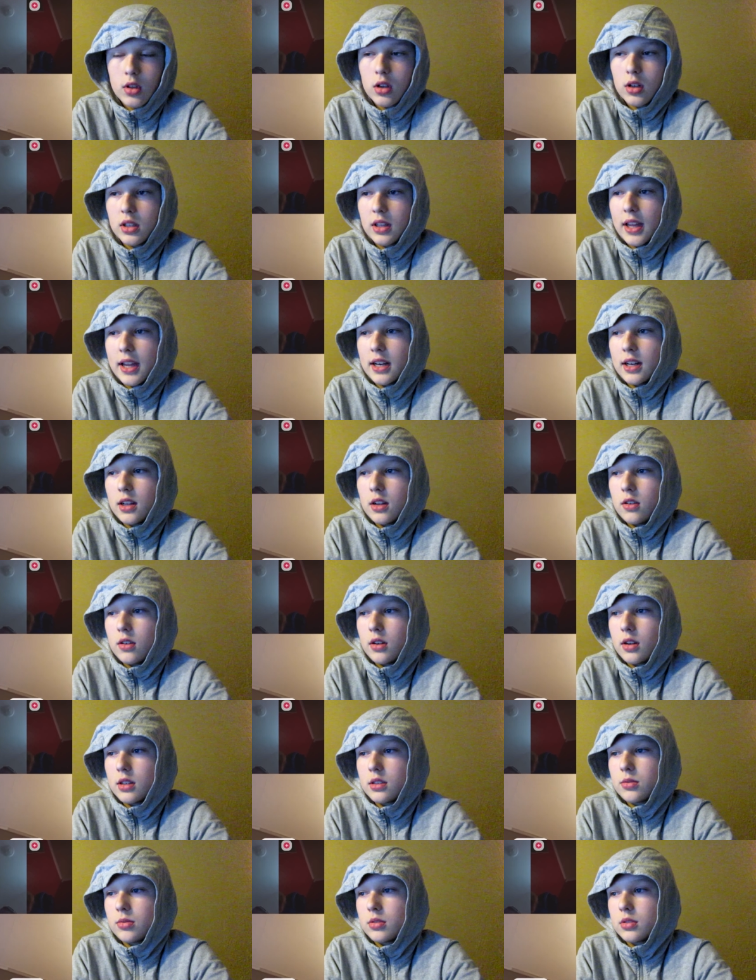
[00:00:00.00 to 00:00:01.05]
Atlanta? Oh,
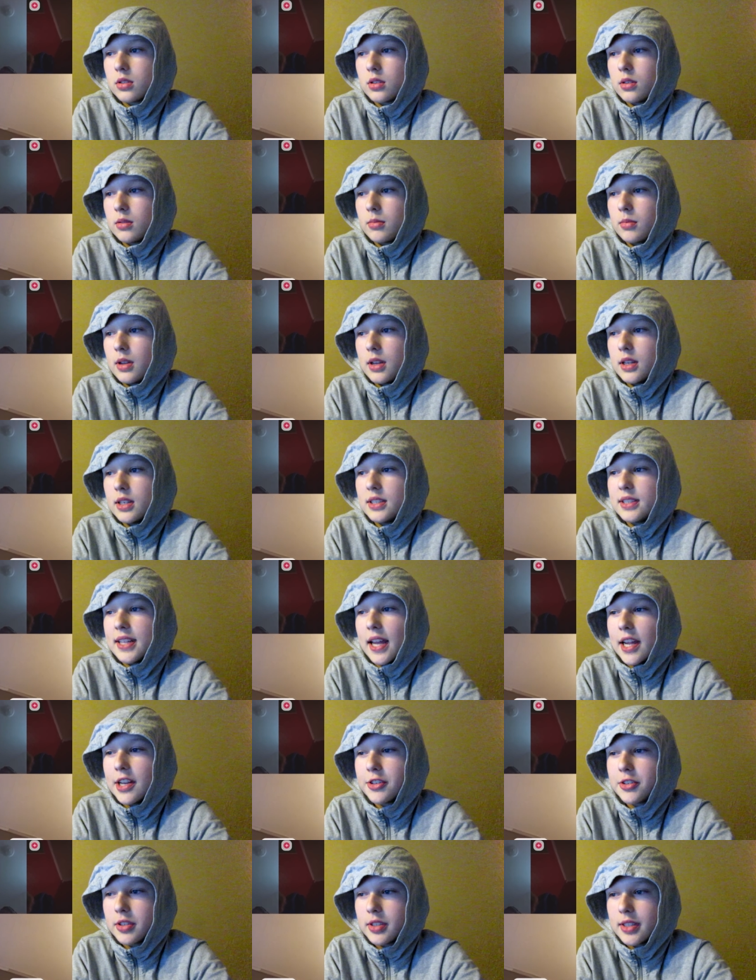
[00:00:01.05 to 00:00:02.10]
that's what's up. It's
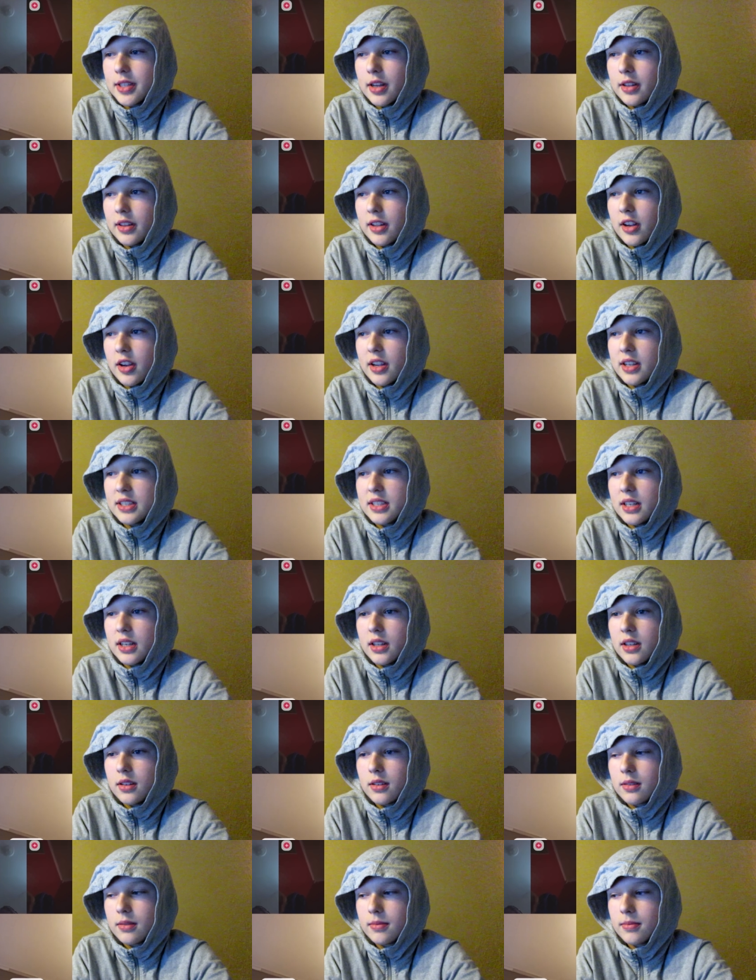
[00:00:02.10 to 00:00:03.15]
dangerous down there, isn't
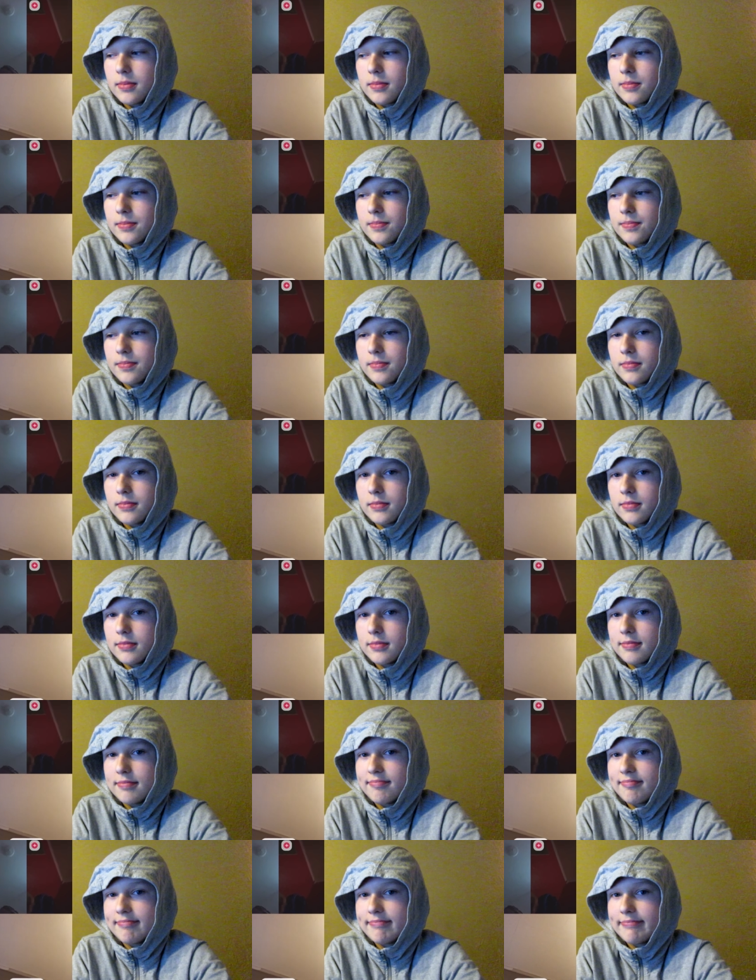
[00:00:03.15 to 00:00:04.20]
it? I am
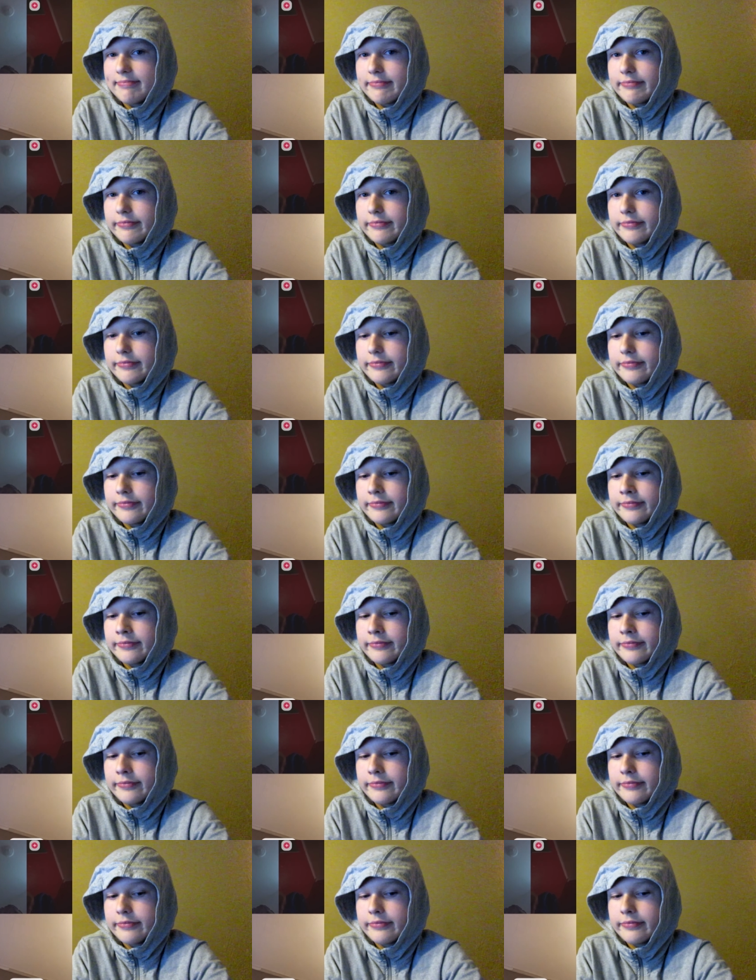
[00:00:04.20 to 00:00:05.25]
like, from Atlanta. I'm
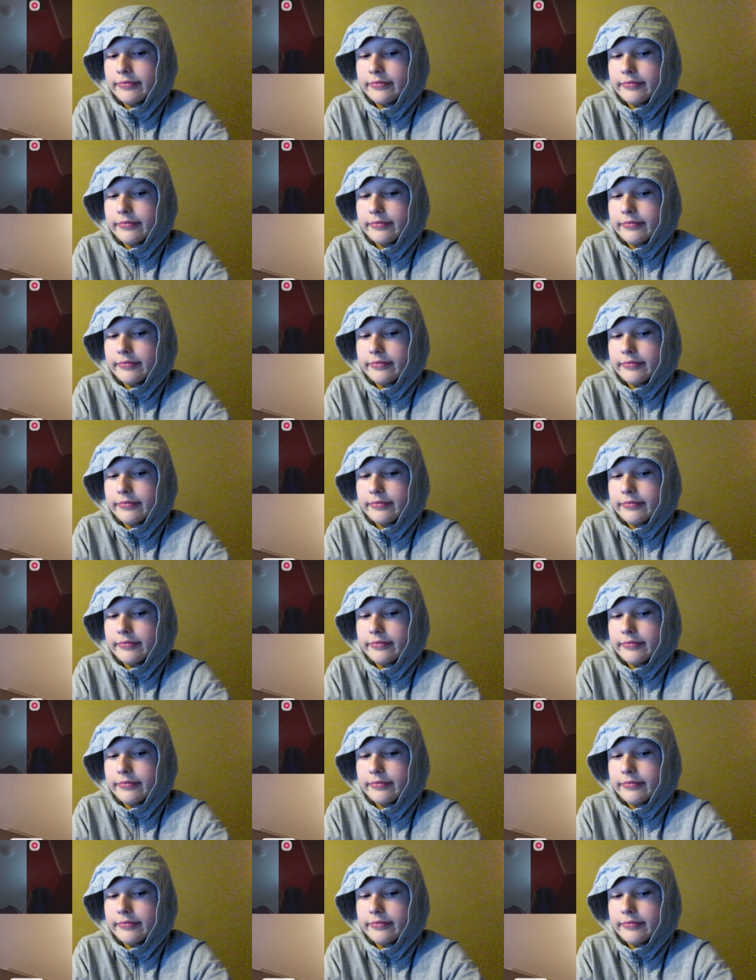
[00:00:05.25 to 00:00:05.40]
mm. from